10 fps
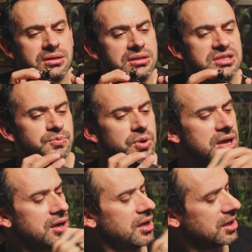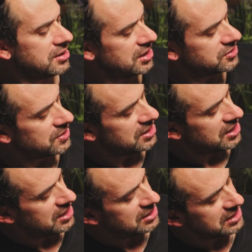The spring here and this one
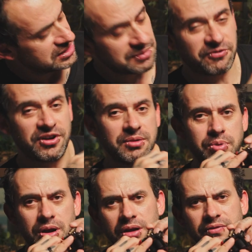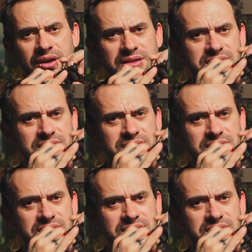here, that's the funny part of it.